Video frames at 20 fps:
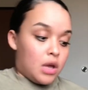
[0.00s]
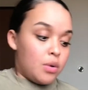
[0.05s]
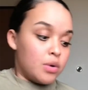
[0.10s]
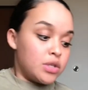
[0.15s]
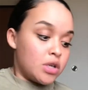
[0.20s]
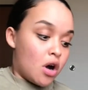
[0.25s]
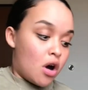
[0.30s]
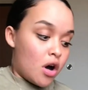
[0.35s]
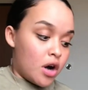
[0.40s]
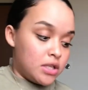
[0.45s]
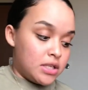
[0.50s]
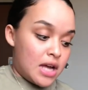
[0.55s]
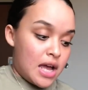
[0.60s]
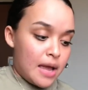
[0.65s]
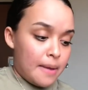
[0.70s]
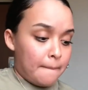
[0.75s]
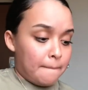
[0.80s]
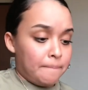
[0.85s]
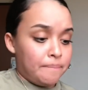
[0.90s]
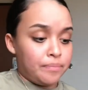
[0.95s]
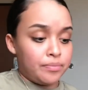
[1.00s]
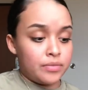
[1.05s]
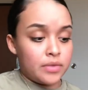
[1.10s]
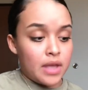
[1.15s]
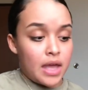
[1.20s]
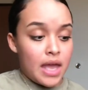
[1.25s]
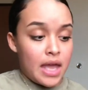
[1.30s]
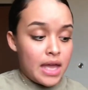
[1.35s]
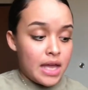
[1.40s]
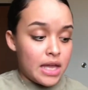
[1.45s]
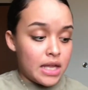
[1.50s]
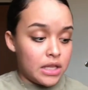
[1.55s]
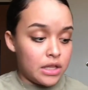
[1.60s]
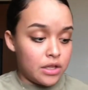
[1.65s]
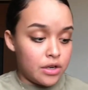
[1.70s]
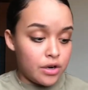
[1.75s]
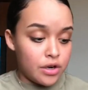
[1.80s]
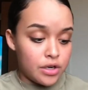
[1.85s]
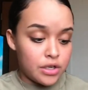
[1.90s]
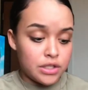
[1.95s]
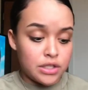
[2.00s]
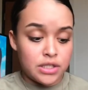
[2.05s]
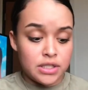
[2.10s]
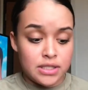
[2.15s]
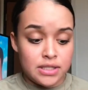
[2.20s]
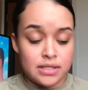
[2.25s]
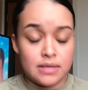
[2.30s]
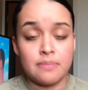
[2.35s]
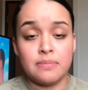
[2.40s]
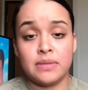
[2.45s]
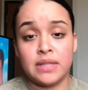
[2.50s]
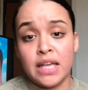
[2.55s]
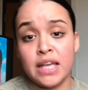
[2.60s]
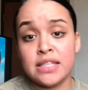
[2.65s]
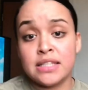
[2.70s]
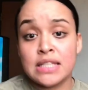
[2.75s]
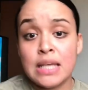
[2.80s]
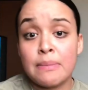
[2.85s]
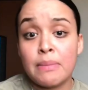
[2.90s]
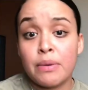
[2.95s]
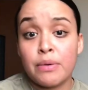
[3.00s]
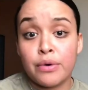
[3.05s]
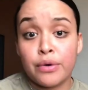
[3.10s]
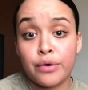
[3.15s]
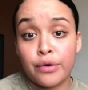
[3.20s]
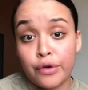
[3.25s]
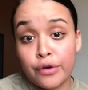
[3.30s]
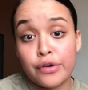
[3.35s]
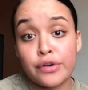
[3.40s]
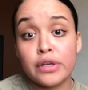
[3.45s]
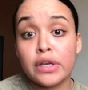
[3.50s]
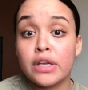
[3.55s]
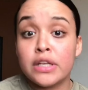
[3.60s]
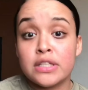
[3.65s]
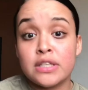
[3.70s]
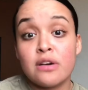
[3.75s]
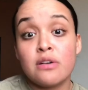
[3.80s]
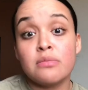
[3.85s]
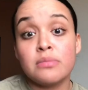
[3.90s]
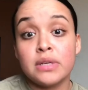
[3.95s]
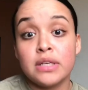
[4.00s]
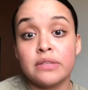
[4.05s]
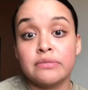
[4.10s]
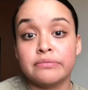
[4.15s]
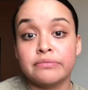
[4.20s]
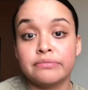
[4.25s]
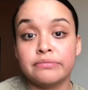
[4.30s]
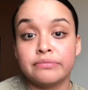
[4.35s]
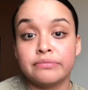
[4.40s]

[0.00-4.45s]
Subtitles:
was a hard time. And there's some things that my recruiter didn't tell me.